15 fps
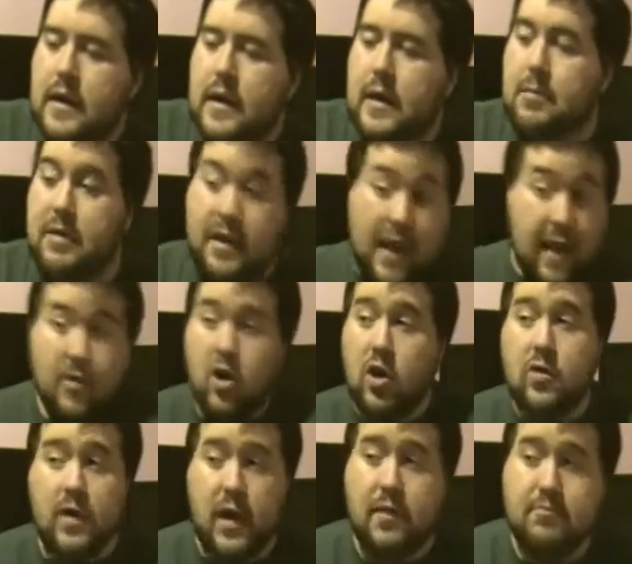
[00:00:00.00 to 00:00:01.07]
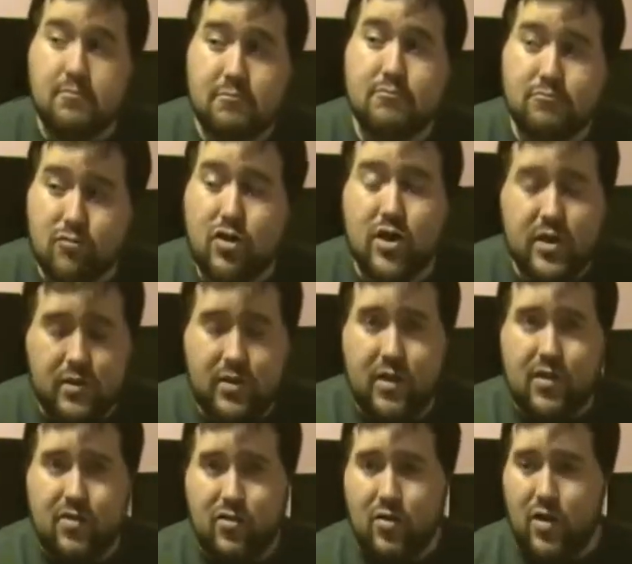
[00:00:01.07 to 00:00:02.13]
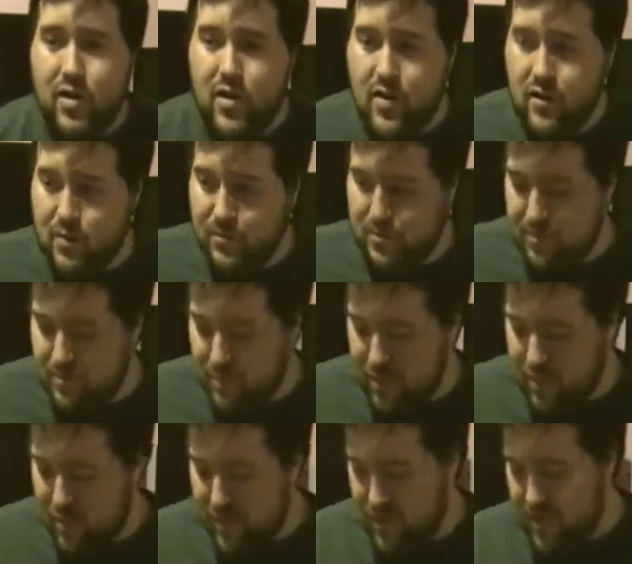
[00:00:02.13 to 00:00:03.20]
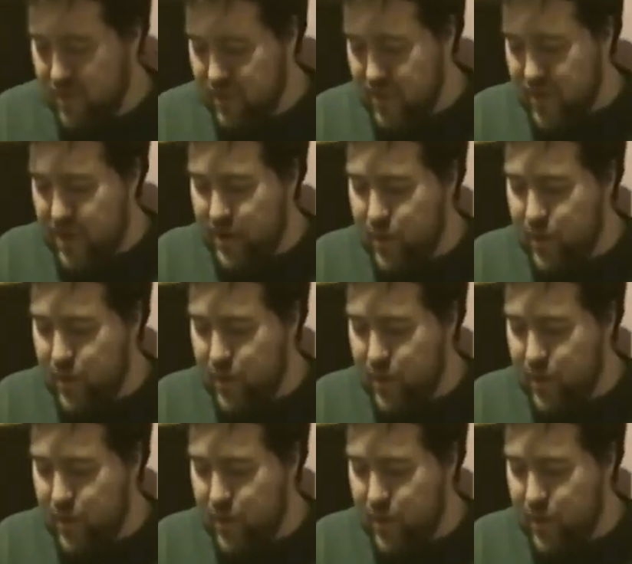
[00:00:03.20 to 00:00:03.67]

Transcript: But yeah, no, I really did enjoy his portion of this.